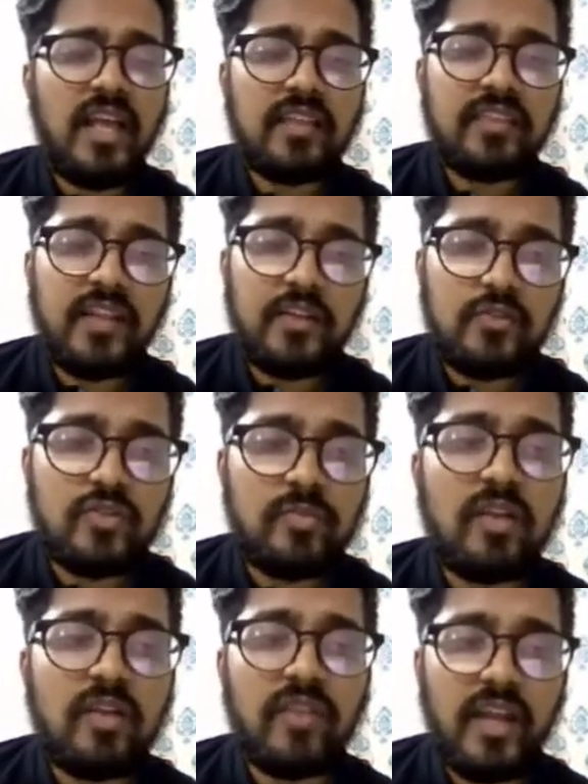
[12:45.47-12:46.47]
that you should be
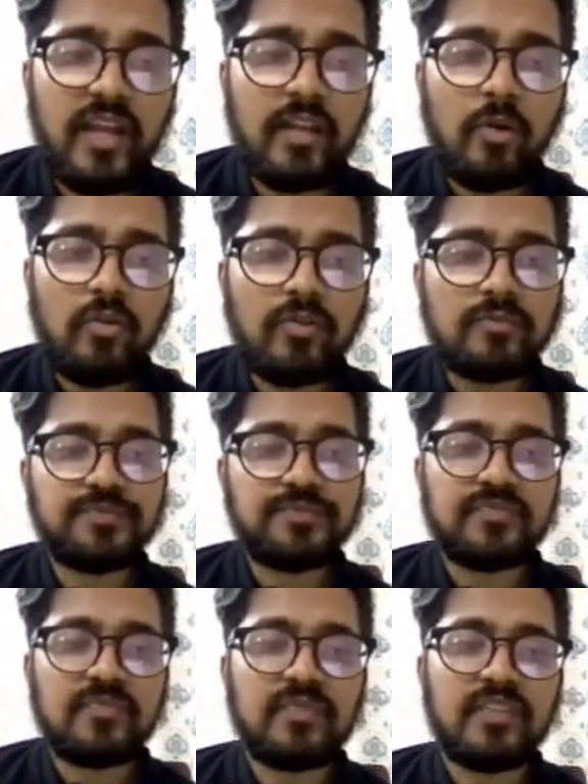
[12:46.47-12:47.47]
aware about:
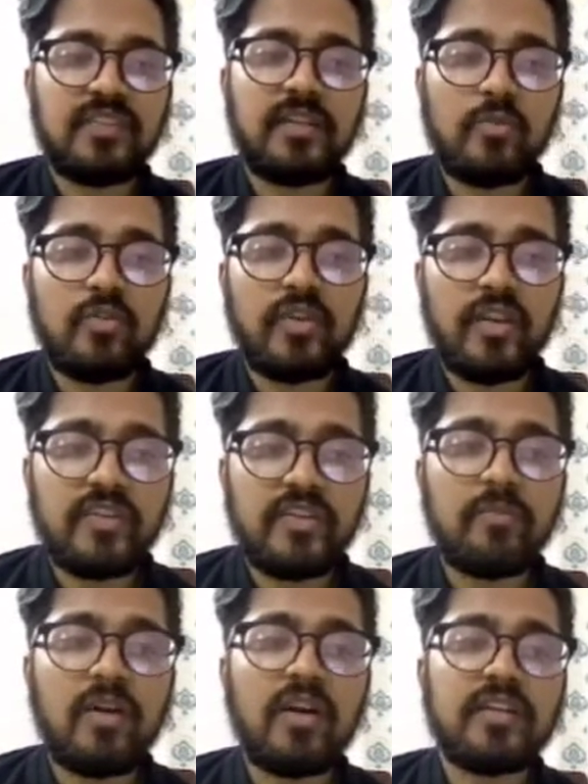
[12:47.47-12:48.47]
the demographic
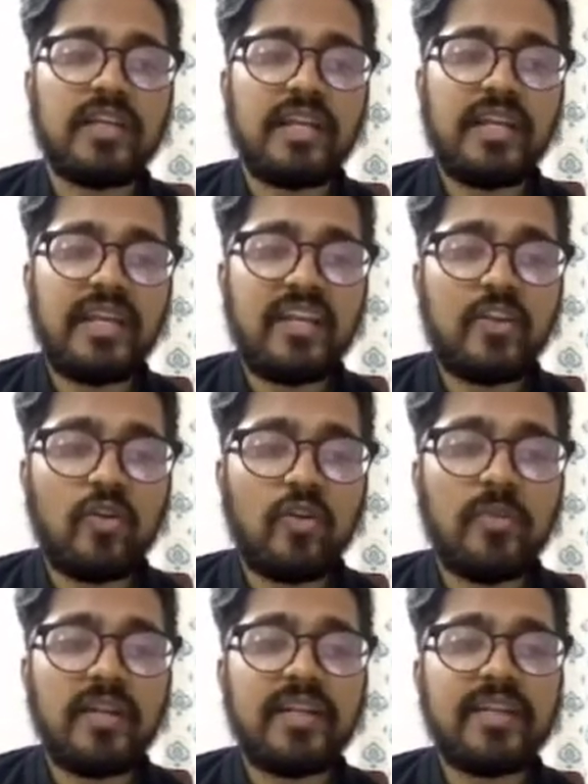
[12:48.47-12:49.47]
part,
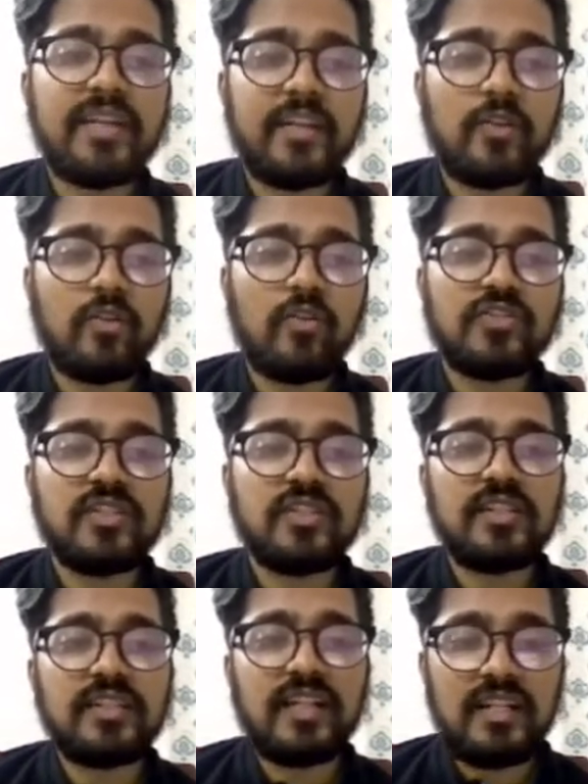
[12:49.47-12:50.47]
economic, technological,
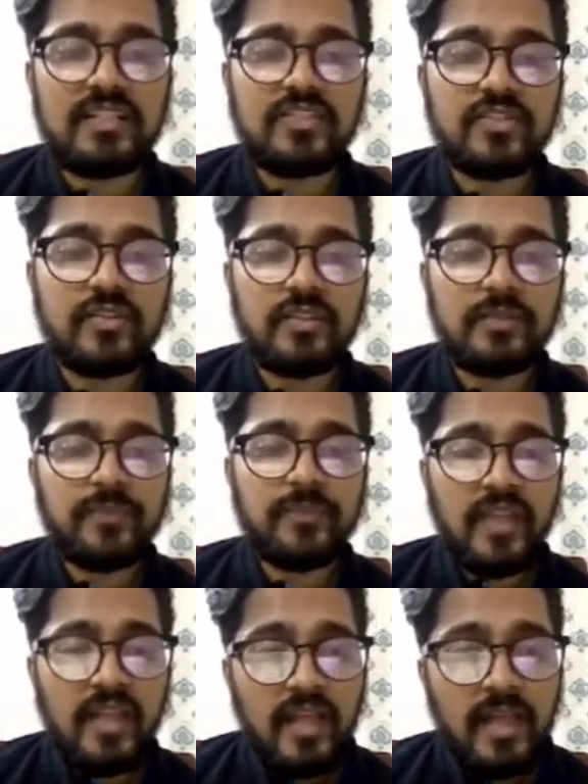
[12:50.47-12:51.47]
cultural,
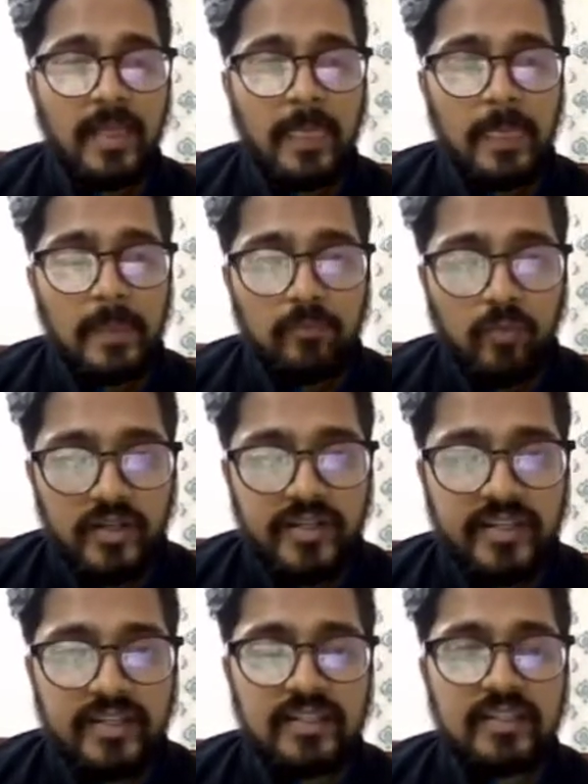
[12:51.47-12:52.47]

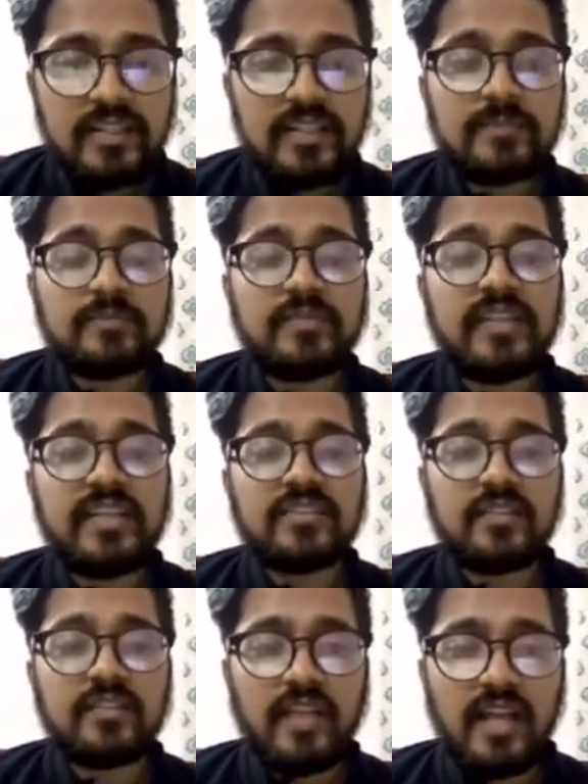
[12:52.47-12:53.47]
political,
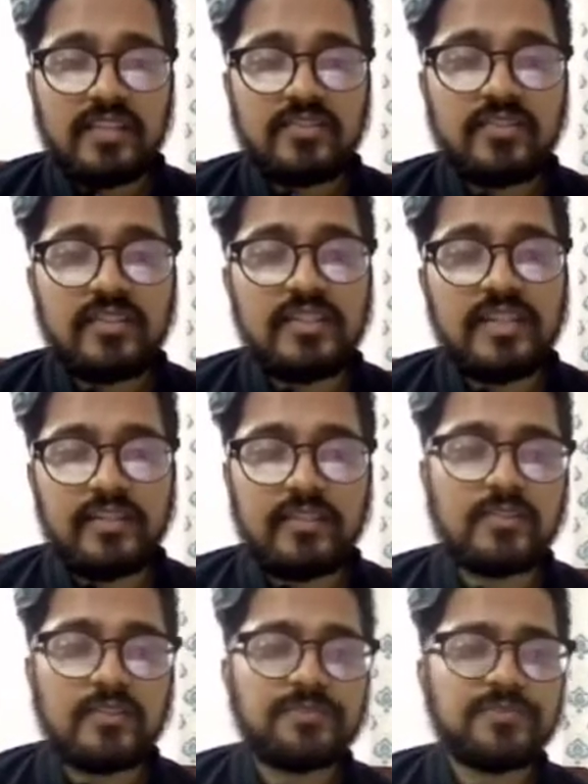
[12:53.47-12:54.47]
natural, legal.
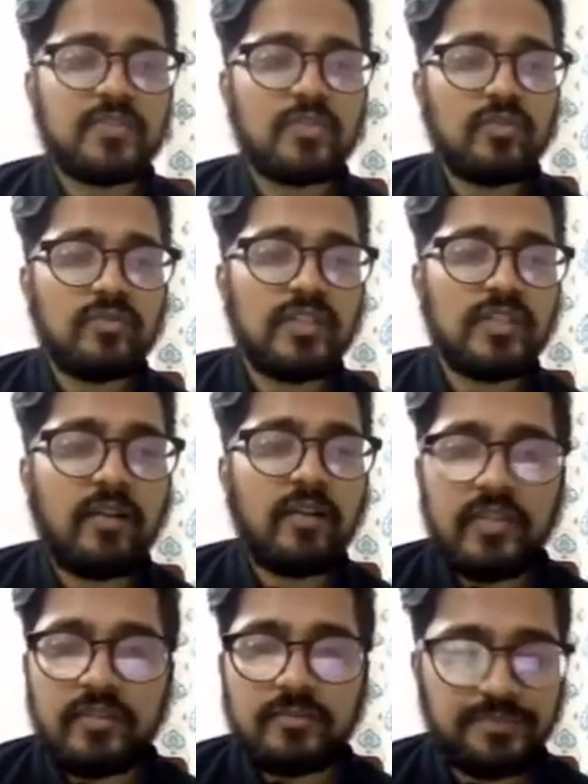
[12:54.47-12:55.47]
So we'll cover
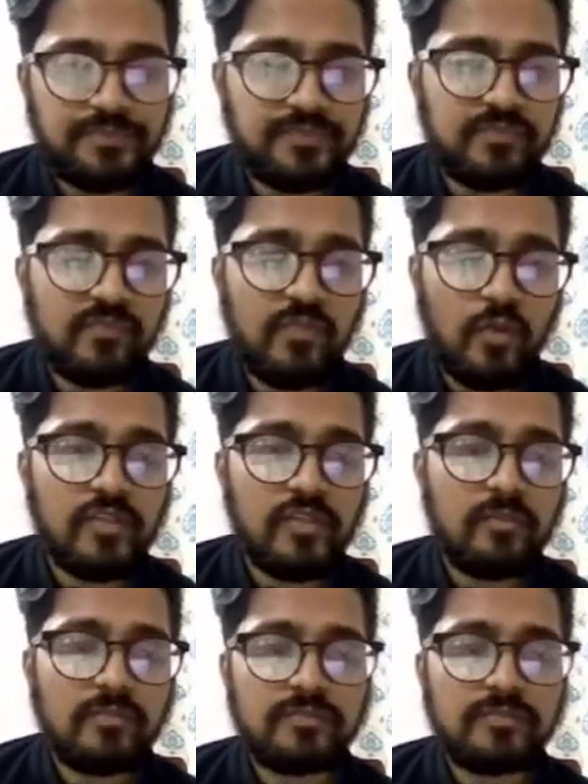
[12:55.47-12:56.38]
few of them.